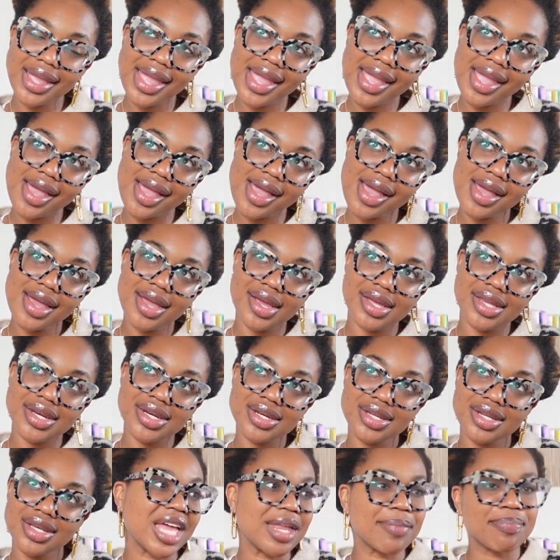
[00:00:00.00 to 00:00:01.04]

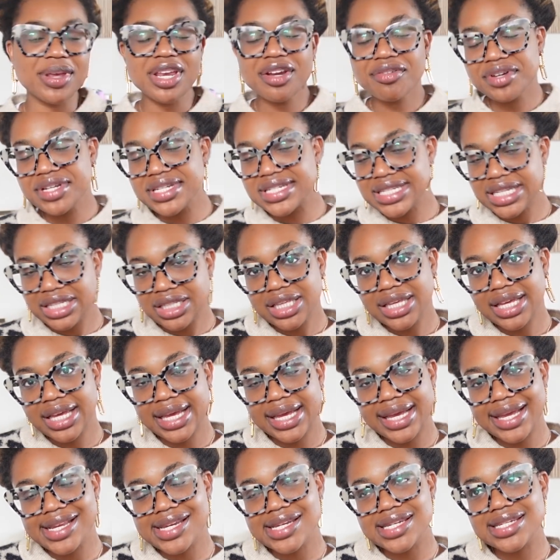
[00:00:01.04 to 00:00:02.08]
and be
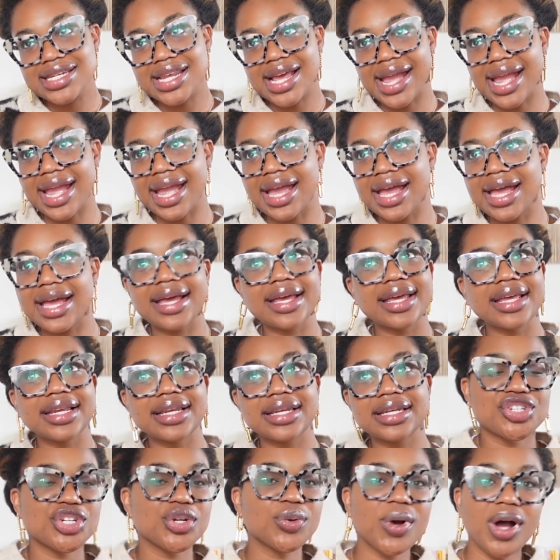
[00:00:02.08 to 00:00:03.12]
resilient
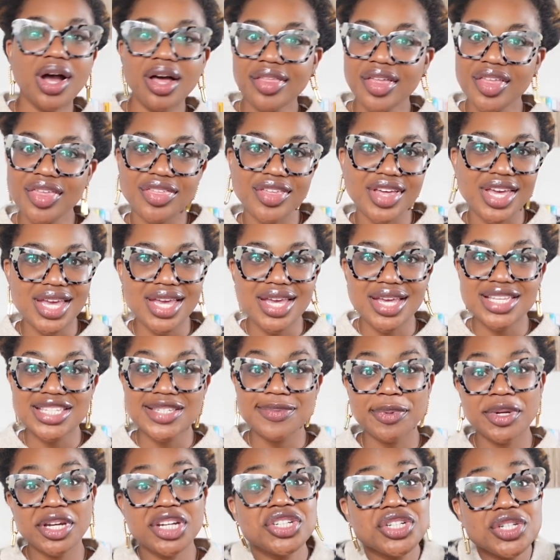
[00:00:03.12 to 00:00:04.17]
and do all the things,
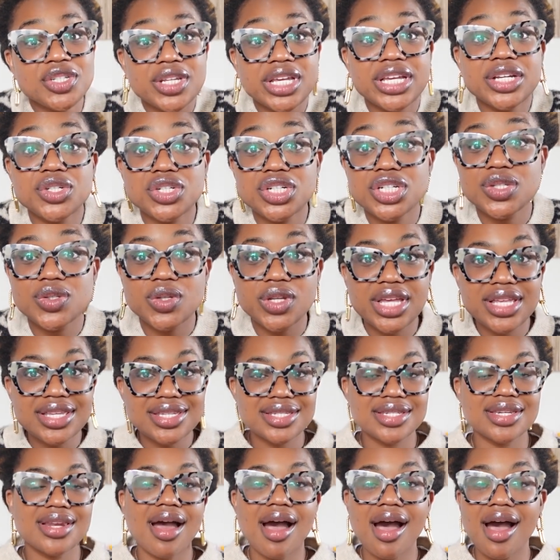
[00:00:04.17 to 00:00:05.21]
but it just
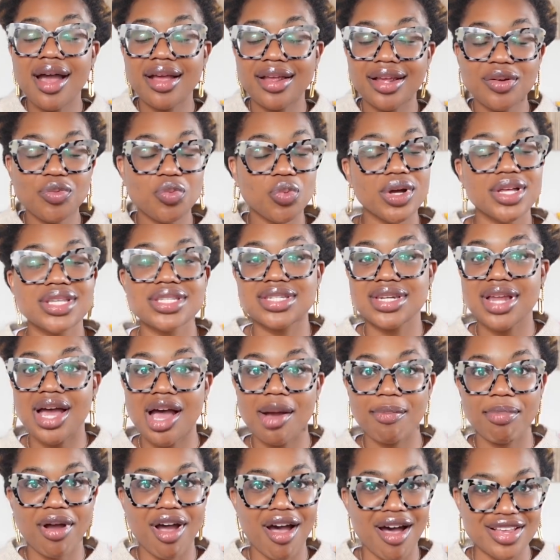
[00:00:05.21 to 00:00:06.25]
is not and was
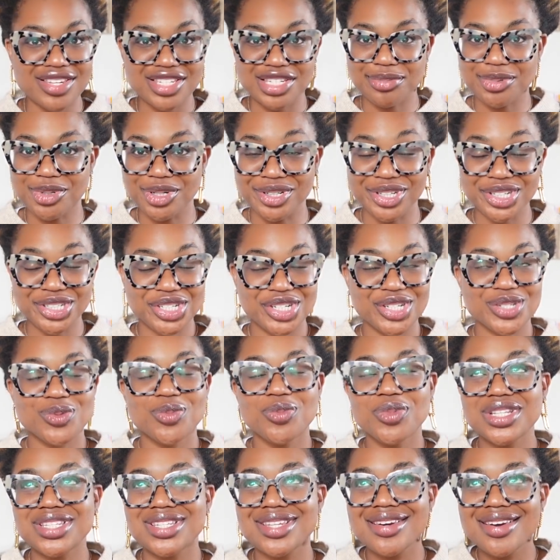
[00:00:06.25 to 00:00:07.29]
not possible. It just
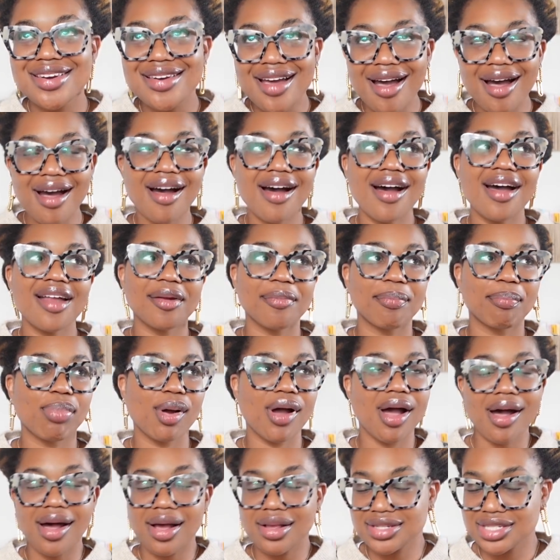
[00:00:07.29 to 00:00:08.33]
was not
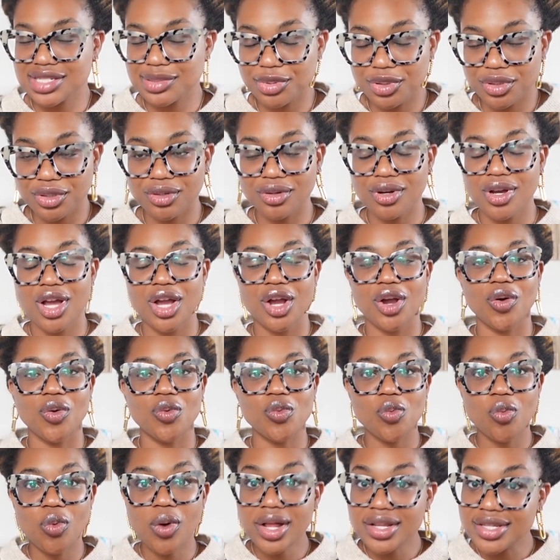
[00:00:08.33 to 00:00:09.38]
possible
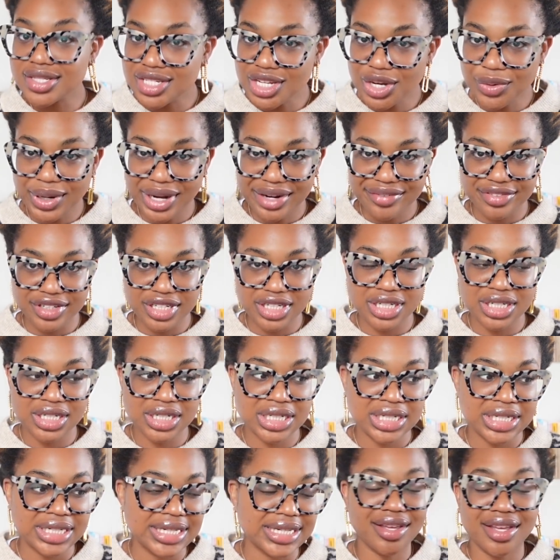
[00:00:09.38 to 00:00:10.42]

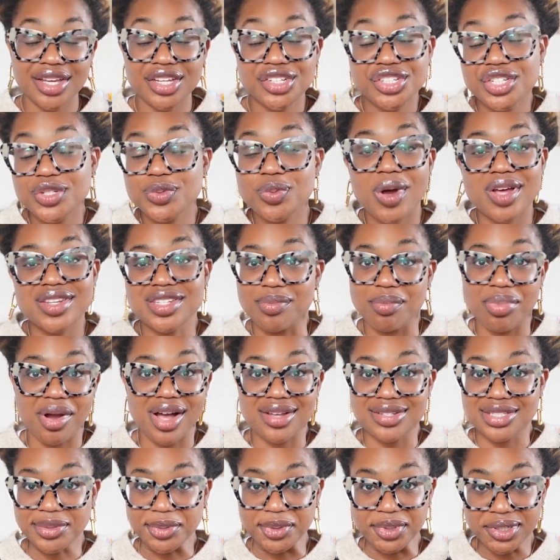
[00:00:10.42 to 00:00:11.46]
whatsoever. it just wasn't
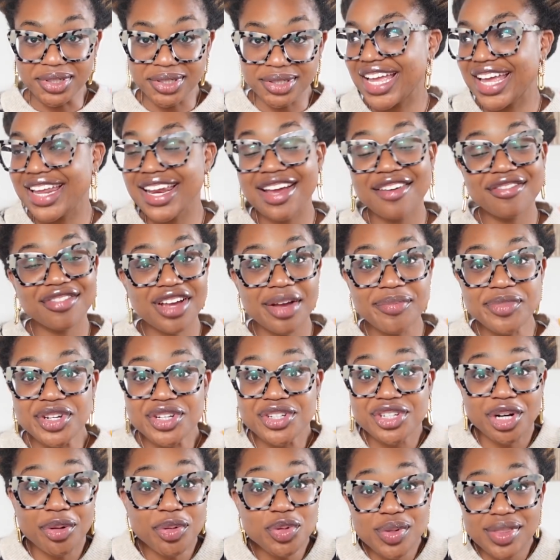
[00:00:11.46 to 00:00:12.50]
possible. And I've come to
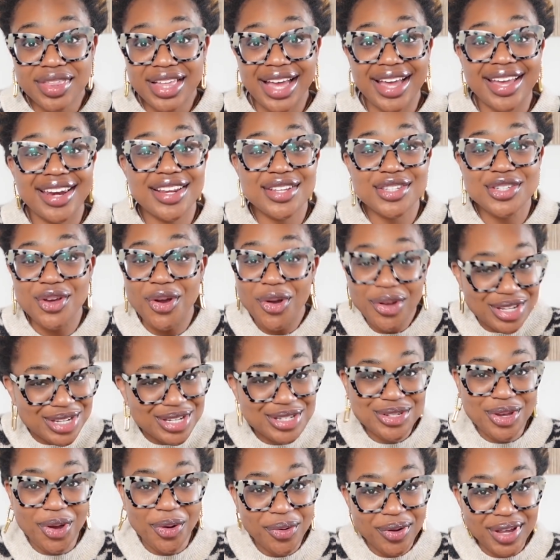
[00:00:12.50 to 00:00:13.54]
terms with that, and
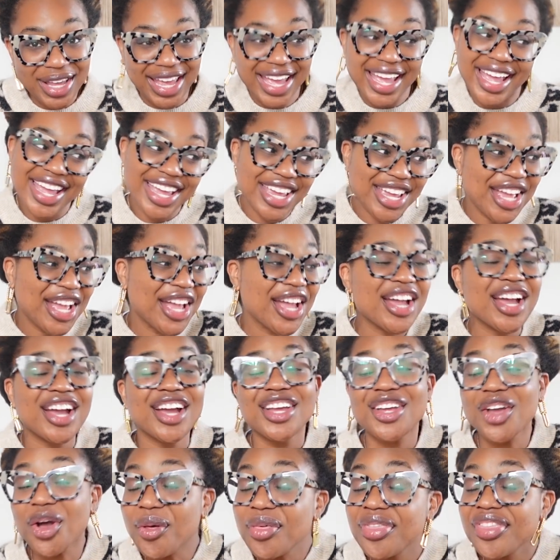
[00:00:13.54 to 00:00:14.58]
it's okay.
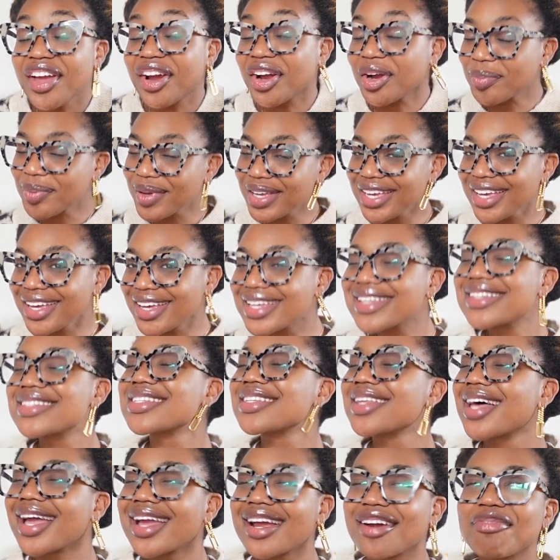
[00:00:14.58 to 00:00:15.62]
Y'all, therapy has
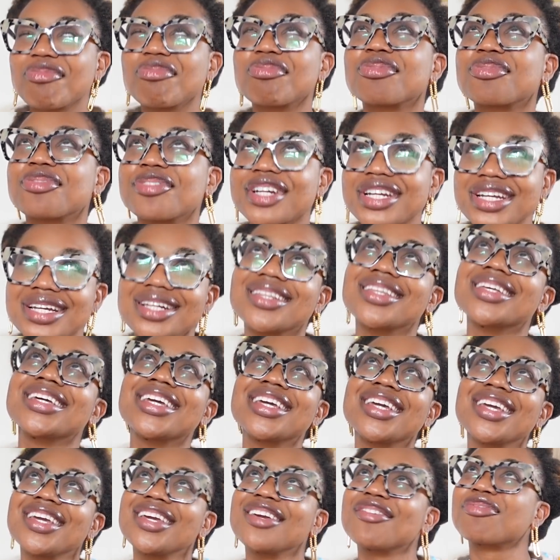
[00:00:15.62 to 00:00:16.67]
like
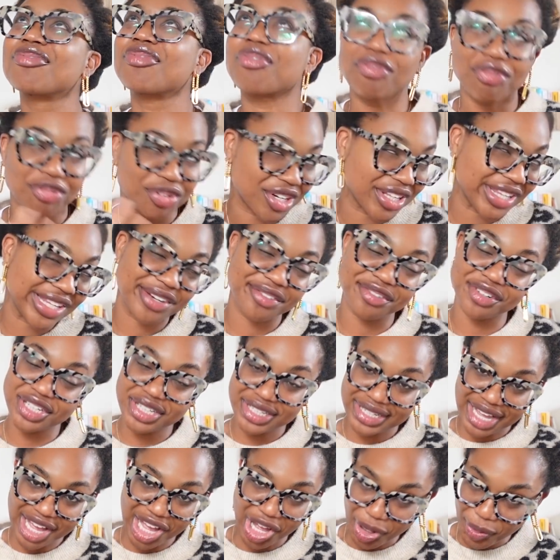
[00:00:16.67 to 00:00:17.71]
really
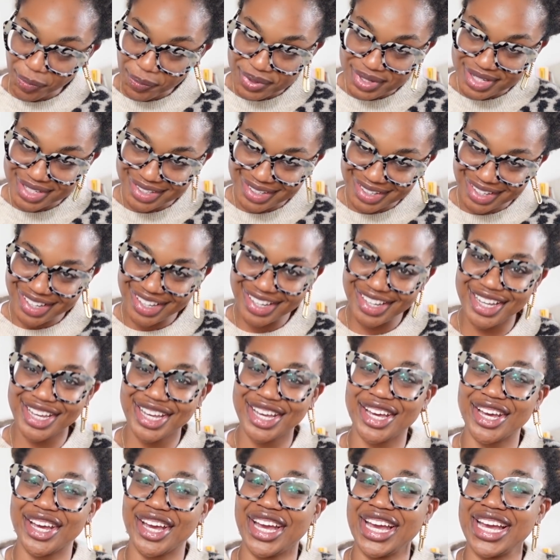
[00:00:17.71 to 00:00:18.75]
helped
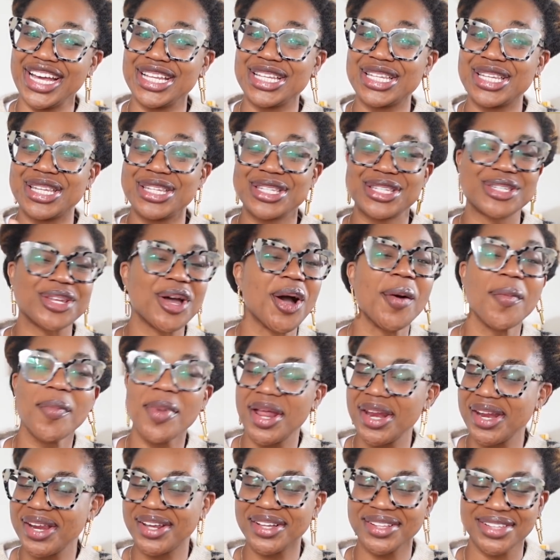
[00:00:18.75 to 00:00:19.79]
in so
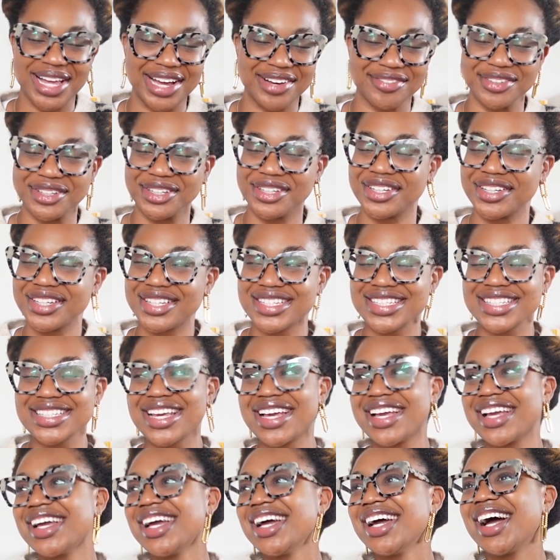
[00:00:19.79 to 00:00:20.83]
many levels.
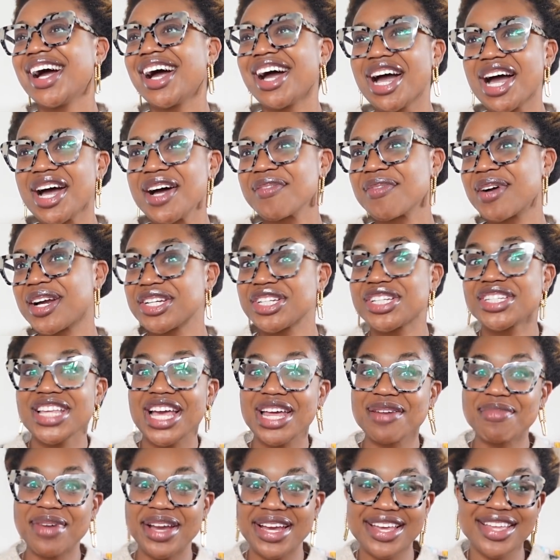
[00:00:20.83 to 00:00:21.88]
I just
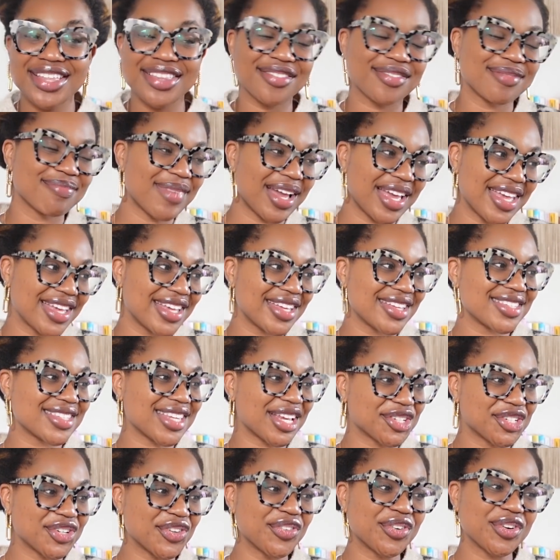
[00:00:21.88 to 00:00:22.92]
had my
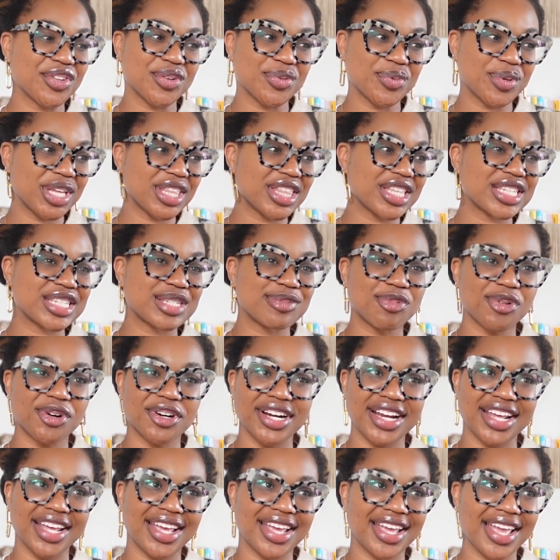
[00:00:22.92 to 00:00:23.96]
session for the week this
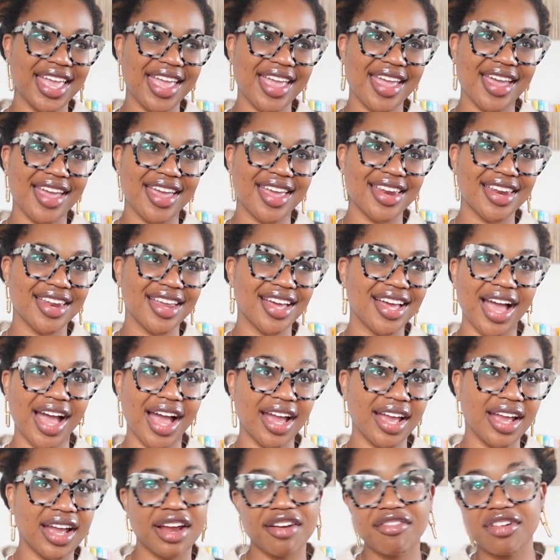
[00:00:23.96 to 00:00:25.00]
morning, and
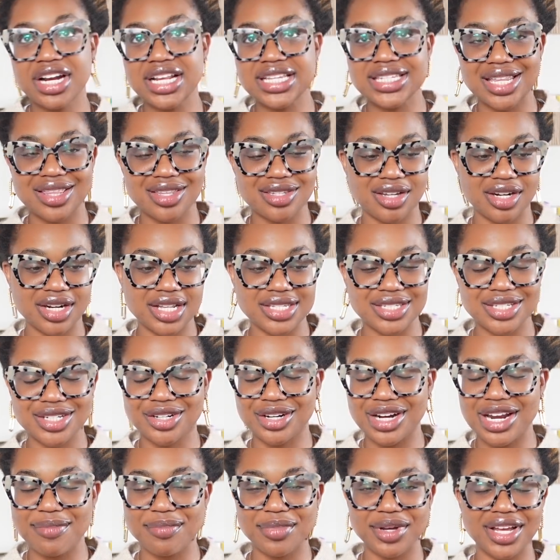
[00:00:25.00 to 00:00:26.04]
I already said this on
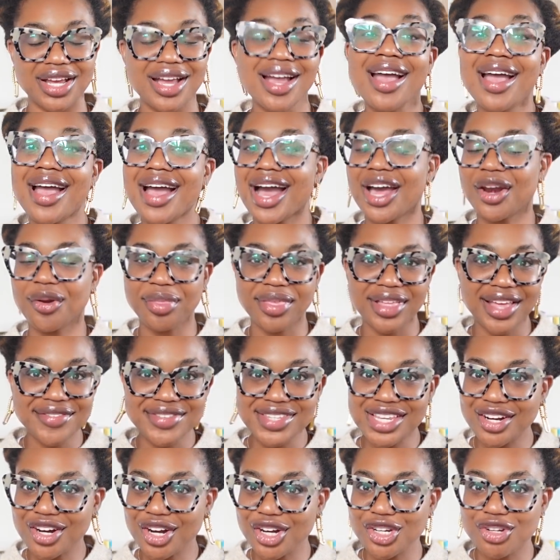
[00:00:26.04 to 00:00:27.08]
Instagram, but I don't think I've
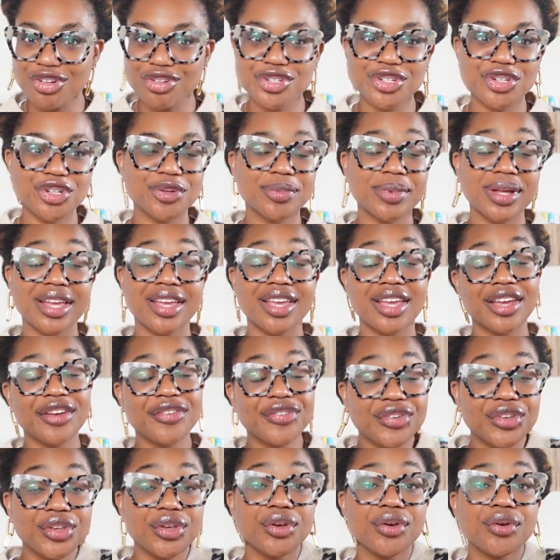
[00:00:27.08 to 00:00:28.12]
said it on YouTube. Like,
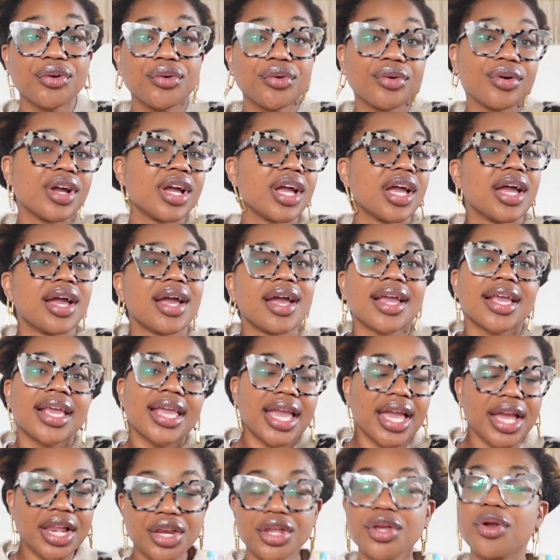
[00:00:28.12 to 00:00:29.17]
if you
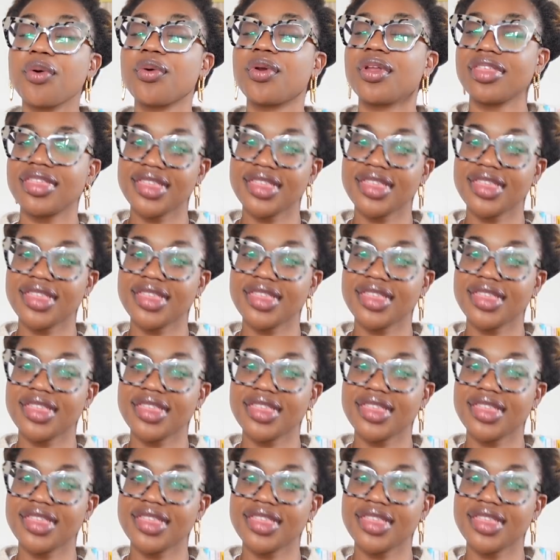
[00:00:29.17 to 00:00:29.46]
can go to